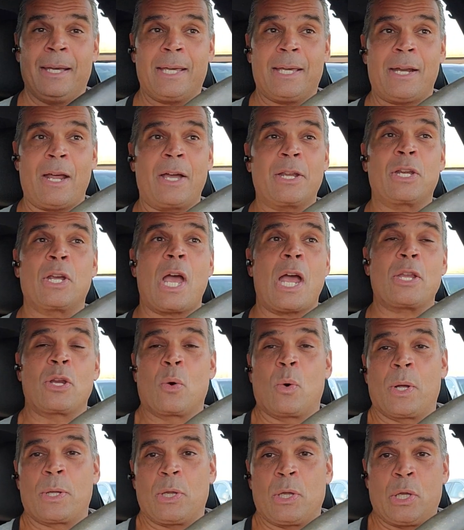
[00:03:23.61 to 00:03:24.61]
and
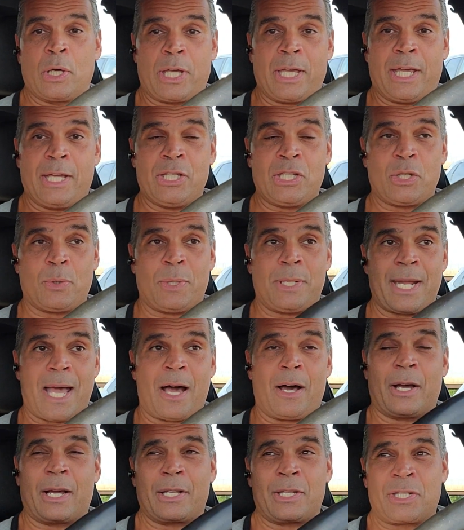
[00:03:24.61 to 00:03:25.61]
you're looking into it
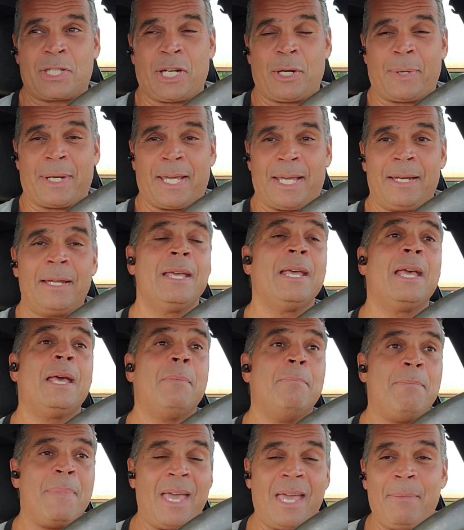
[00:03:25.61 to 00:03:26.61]
now and considering it,
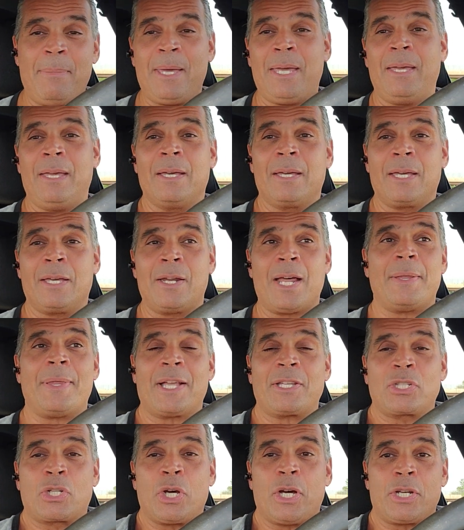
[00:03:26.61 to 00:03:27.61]
maybe
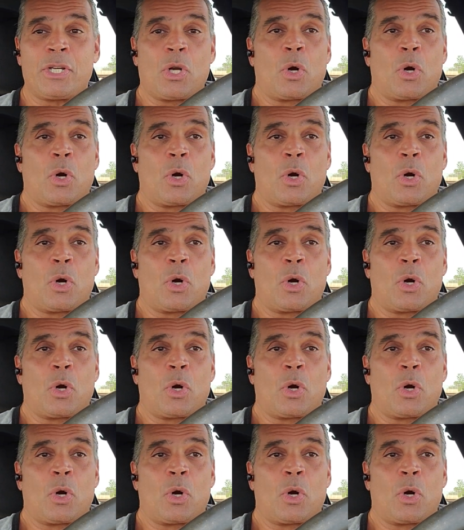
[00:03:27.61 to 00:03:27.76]
that's good.